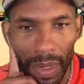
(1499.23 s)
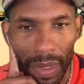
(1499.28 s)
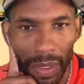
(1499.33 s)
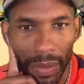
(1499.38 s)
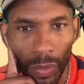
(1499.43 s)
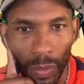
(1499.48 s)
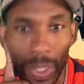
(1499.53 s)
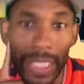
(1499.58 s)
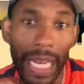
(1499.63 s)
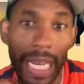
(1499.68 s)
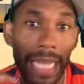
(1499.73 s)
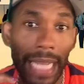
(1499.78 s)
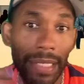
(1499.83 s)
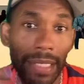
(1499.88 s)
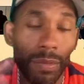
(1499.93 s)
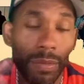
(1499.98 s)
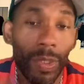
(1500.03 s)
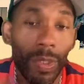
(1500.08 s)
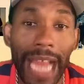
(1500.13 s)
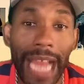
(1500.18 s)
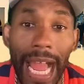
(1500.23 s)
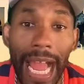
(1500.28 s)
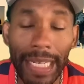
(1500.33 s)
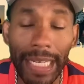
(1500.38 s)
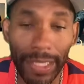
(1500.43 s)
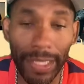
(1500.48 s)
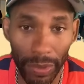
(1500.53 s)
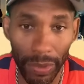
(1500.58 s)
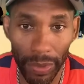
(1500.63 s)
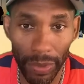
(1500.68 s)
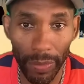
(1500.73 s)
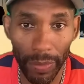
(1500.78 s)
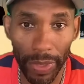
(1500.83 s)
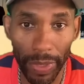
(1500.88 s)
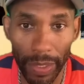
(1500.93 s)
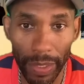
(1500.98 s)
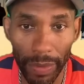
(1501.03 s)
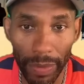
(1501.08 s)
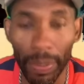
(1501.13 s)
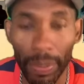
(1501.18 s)
which I disagree
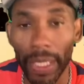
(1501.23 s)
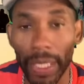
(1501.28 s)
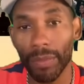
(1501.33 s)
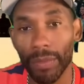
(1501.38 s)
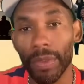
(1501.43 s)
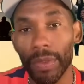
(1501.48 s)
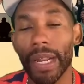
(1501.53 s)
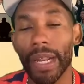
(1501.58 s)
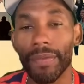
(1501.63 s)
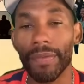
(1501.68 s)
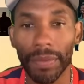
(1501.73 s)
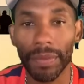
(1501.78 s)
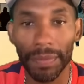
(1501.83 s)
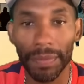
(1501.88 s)
with, but whatever.